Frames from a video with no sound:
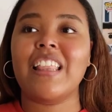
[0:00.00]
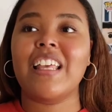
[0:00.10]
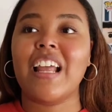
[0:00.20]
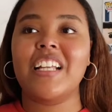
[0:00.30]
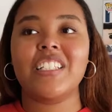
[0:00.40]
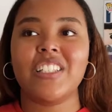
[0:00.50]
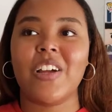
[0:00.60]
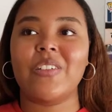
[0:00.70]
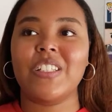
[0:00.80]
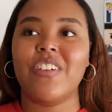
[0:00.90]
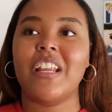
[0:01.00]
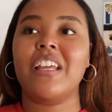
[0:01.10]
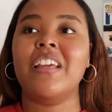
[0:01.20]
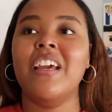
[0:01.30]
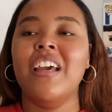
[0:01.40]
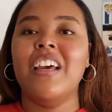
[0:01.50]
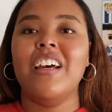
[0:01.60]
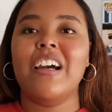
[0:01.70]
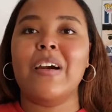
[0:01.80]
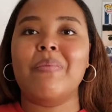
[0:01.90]
and then I just thought it was funny
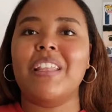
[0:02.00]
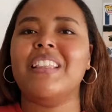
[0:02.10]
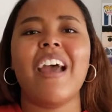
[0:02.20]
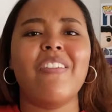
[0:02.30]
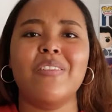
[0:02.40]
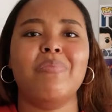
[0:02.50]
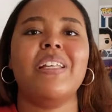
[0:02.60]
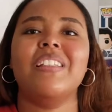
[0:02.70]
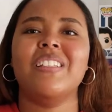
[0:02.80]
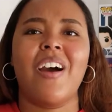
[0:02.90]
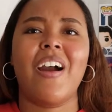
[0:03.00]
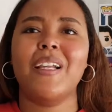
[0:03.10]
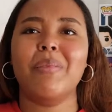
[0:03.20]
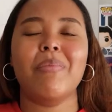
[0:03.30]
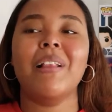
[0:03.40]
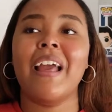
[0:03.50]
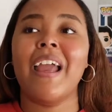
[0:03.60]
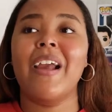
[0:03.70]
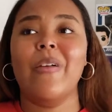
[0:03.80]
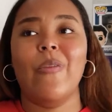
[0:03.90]
that would be the song to be
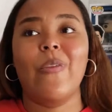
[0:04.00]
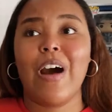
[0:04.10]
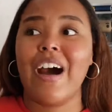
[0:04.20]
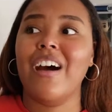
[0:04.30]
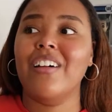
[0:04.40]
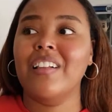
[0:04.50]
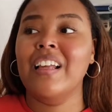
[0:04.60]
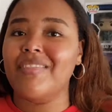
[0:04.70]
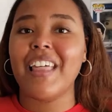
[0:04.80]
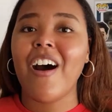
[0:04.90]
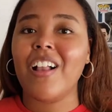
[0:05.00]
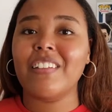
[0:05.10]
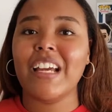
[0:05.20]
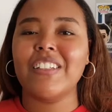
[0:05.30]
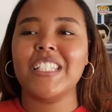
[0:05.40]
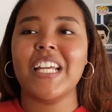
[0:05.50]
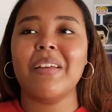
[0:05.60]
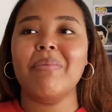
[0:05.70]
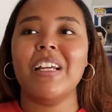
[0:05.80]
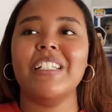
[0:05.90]
playing while that all of that was
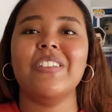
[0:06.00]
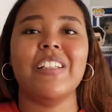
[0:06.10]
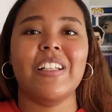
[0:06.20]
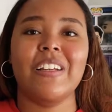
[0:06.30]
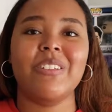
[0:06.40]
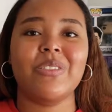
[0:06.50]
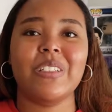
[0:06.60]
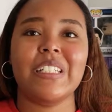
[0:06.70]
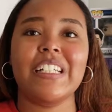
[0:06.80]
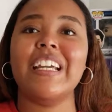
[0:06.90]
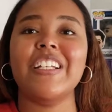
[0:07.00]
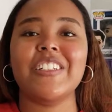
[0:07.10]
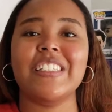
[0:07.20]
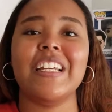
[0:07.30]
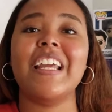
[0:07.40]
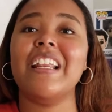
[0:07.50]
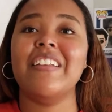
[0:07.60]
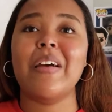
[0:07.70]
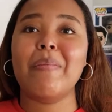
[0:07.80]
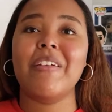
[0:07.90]
taking place. So I thought that was really interesting and
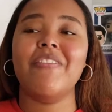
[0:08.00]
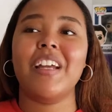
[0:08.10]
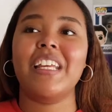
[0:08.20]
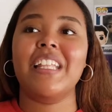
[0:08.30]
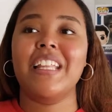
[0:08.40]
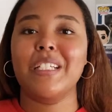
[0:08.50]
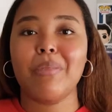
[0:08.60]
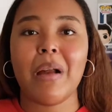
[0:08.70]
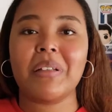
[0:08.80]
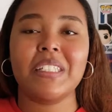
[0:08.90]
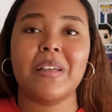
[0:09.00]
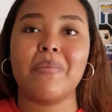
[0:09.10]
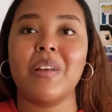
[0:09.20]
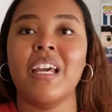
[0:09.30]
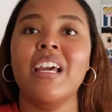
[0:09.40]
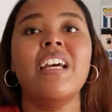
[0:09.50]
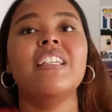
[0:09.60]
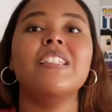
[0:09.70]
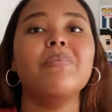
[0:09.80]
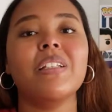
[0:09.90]
a bit funny, and there's probably some
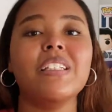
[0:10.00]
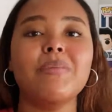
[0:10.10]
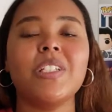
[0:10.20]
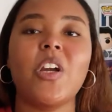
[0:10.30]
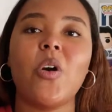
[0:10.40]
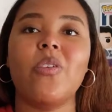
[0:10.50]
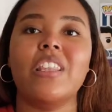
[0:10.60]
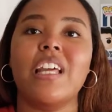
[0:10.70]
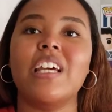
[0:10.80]
symbolism to go with it